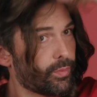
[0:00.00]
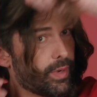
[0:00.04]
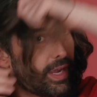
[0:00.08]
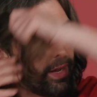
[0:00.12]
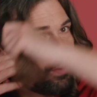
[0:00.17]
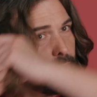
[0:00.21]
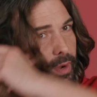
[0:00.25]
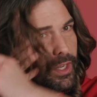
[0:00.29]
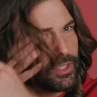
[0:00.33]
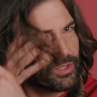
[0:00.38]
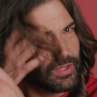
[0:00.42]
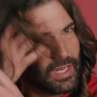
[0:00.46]
way,
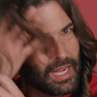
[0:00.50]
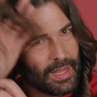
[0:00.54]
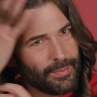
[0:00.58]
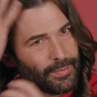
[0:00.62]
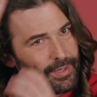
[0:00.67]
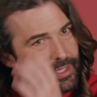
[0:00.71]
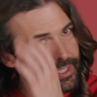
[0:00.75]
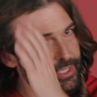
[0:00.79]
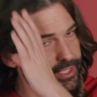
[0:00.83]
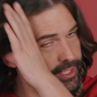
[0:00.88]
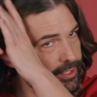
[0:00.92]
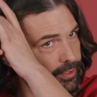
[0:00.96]
watch what I'm
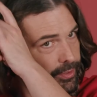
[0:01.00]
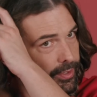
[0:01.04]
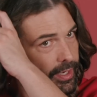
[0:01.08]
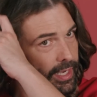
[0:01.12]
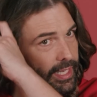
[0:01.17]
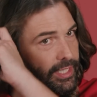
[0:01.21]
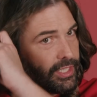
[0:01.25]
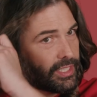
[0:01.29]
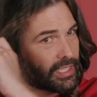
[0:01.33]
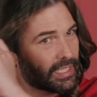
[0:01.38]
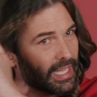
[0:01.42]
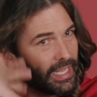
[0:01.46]
gonna do.
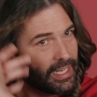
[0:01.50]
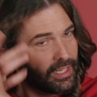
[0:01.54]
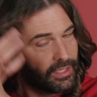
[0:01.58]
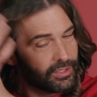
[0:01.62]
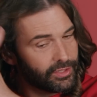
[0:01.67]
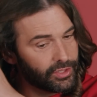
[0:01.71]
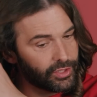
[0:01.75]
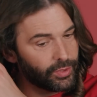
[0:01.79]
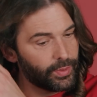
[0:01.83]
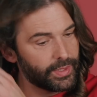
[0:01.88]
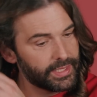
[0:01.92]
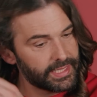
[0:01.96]
I just kind
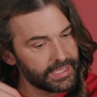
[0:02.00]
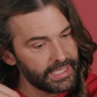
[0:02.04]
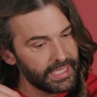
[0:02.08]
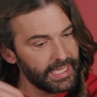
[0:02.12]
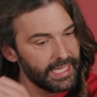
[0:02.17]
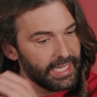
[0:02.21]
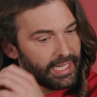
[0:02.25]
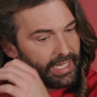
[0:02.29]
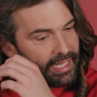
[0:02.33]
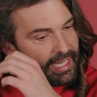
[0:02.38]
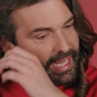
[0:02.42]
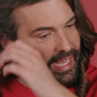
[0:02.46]
of twisted
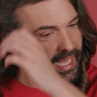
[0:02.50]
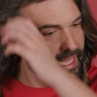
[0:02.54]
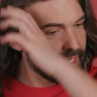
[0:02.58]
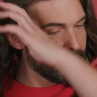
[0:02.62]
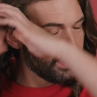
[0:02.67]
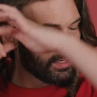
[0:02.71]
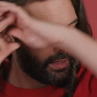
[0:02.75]
it again,